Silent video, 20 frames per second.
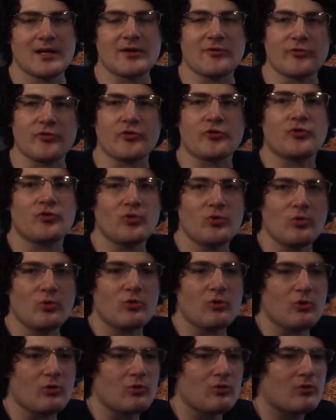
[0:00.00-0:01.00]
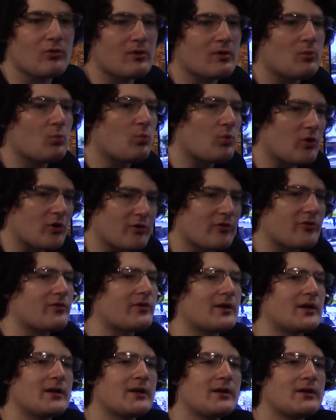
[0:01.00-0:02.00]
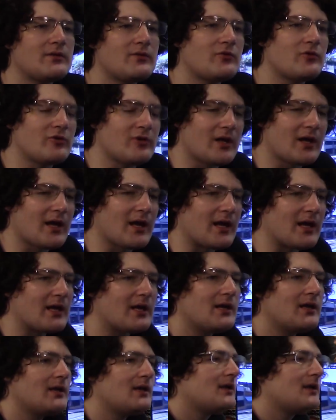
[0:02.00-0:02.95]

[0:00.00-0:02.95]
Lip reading: is a dual core worth it today?